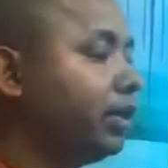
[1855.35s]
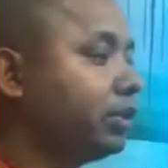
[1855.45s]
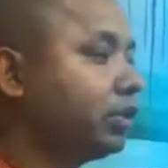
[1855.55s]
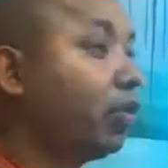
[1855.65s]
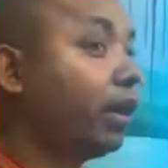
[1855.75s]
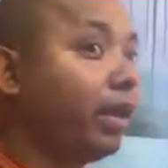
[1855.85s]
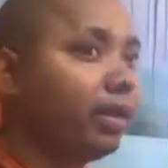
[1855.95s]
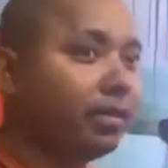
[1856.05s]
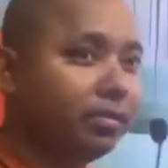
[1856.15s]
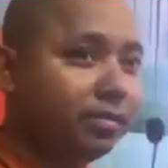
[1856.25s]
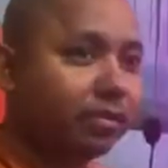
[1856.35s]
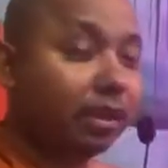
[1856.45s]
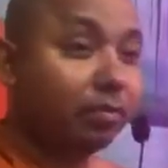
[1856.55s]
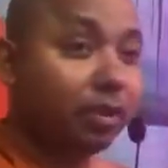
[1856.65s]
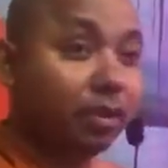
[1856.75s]
He said, okay,
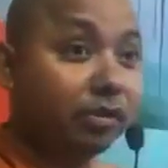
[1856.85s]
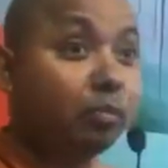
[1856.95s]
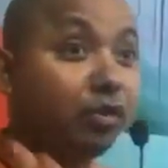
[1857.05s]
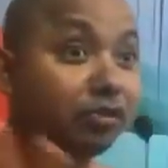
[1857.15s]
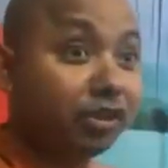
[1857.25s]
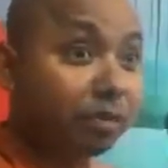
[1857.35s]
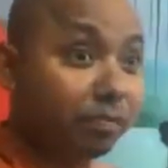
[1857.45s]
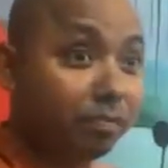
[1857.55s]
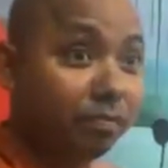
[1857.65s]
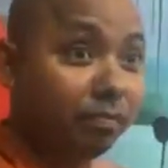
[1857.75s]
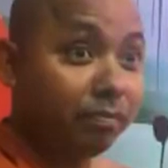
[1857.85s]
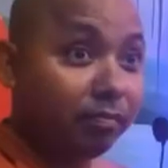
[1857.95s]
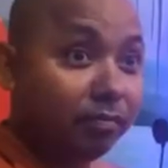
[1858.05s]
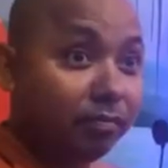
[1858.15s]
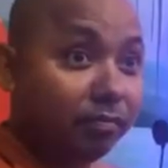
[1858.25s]
something is positive.
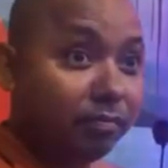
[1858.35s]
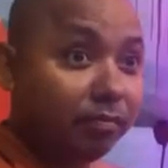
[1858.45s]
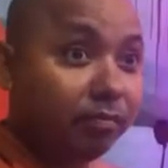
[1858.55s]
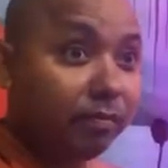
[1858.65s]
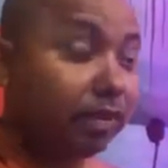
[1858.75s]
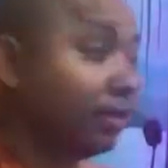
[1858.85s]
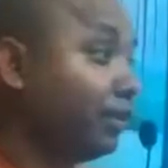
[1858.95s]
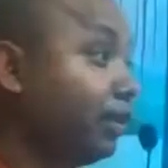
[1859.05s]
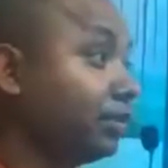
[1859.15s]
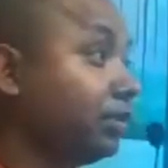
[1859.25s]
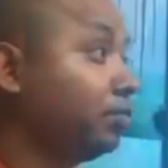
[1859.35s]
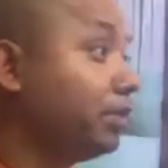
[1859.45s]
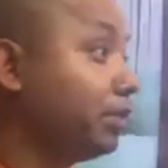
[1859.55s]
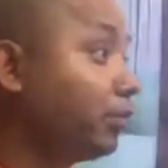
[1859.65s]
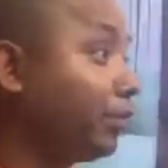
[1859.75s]
But it doesn't
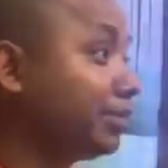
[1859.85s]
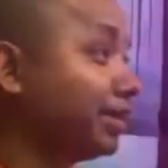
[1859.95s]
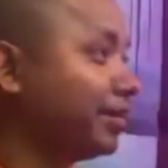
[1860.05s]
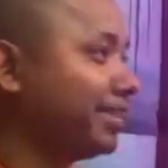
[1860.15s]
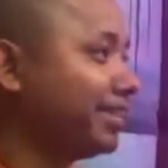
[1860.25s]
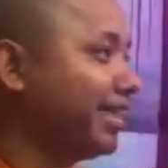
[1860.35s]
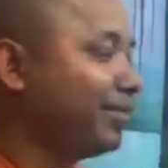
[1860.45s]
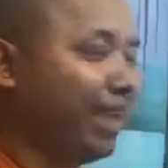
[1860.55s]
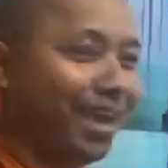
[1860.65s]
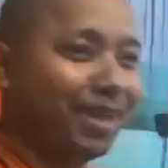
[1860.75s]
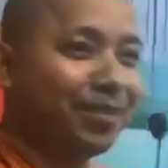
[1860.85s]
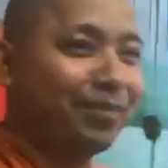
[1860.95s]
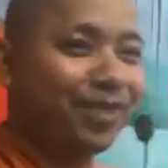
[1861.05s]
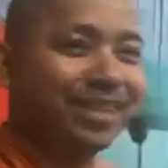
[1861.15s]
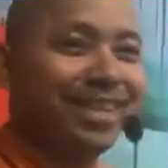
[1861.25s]
mean the positive is the negative
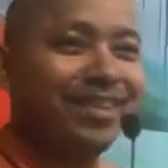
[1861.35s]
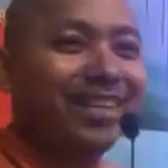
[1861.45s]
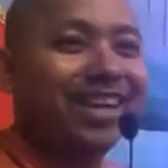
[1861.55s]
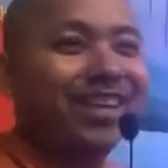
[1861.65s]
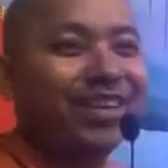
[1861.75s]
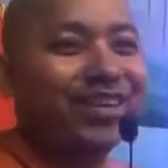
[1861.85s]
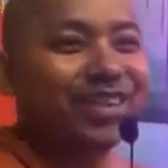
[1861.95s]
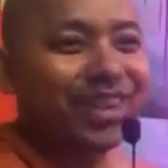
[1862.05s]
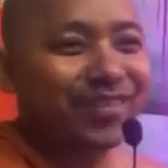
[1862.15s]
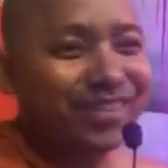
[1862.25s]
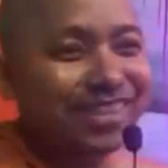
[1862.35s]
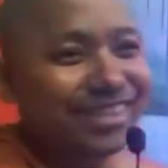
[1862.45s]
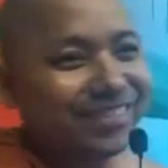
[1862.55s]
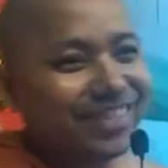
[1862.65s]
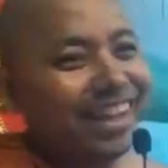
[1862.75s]
positive, corona
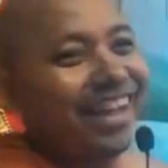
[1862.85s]
positive.